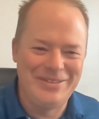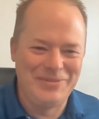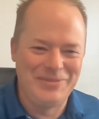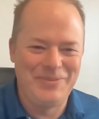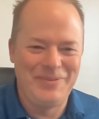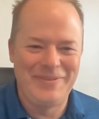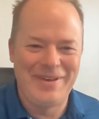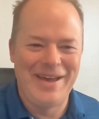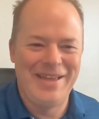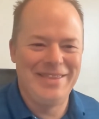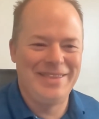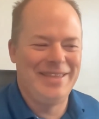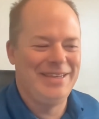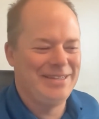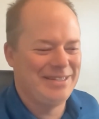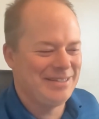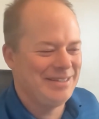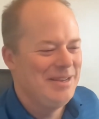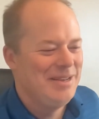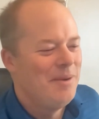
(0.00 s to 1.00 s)
we've got
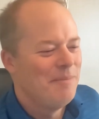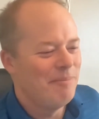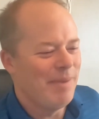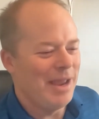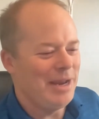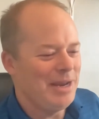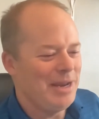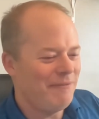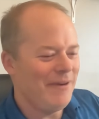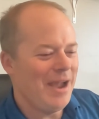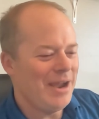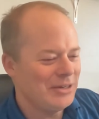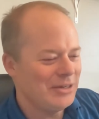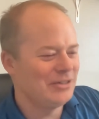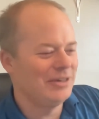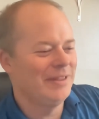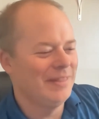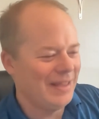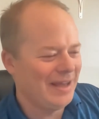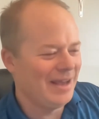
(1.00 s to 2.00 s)
these
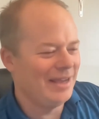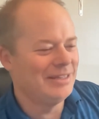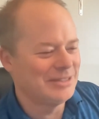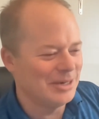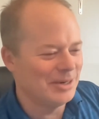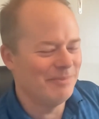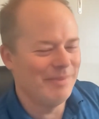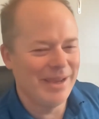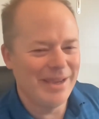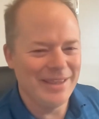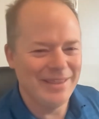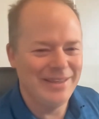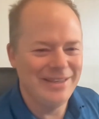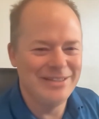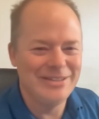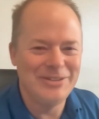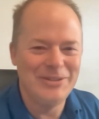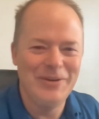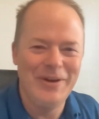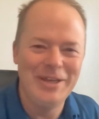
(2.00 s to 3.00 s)
manufacturing lines that are making
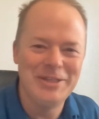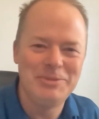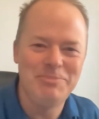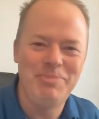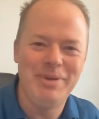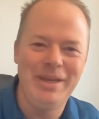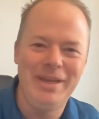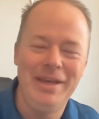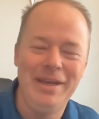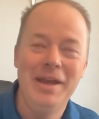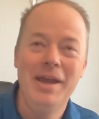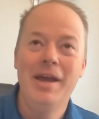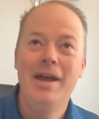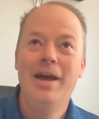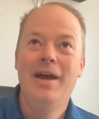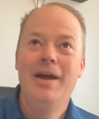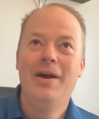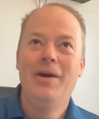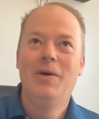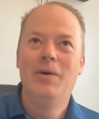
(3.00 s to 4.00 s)
these USB
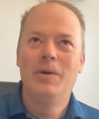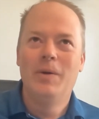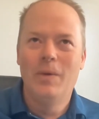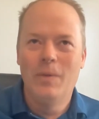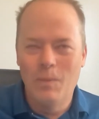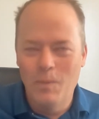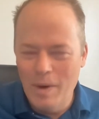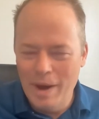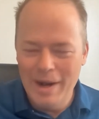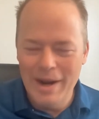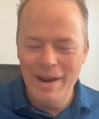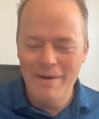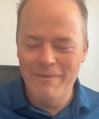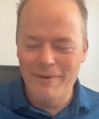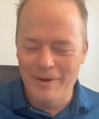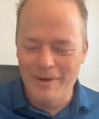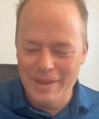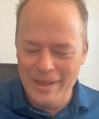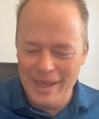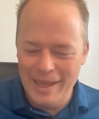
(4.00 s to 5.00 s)
whatever
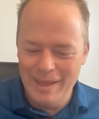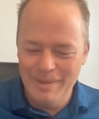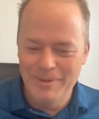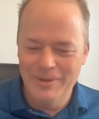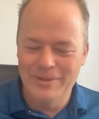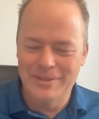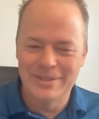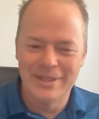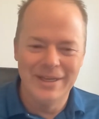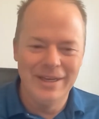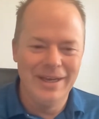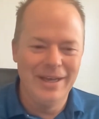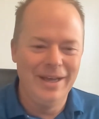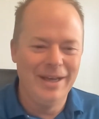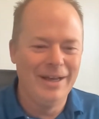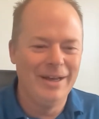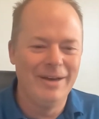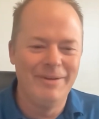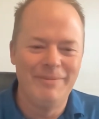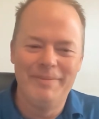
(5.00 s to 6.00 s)
cables.
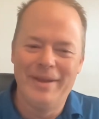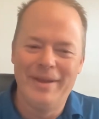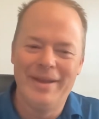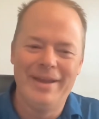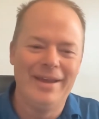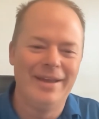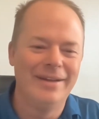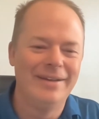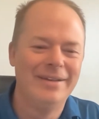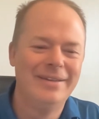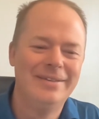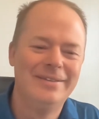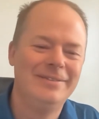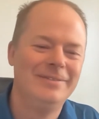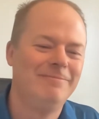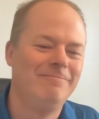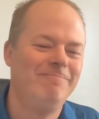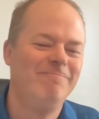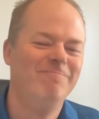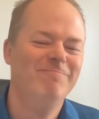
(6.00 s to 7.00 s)
uh, oh. yeah, none
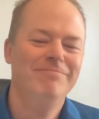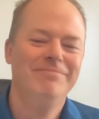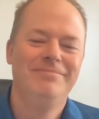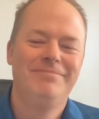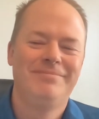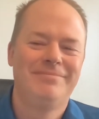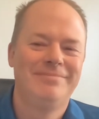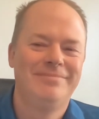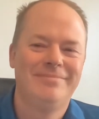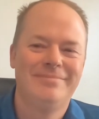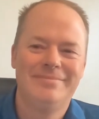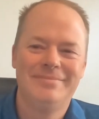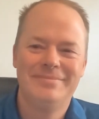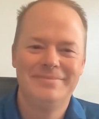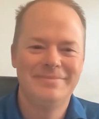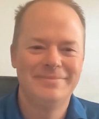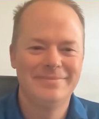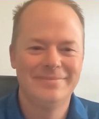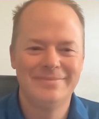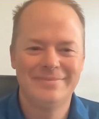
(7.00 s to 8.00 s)
none of those are here in America.
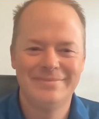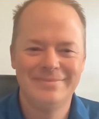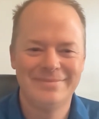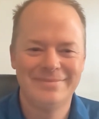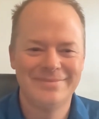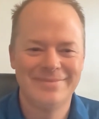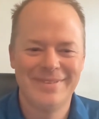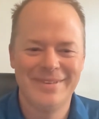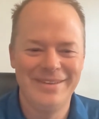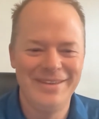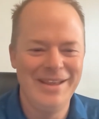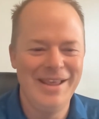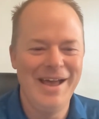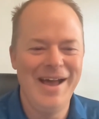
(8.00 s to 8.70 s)
I doubt. no,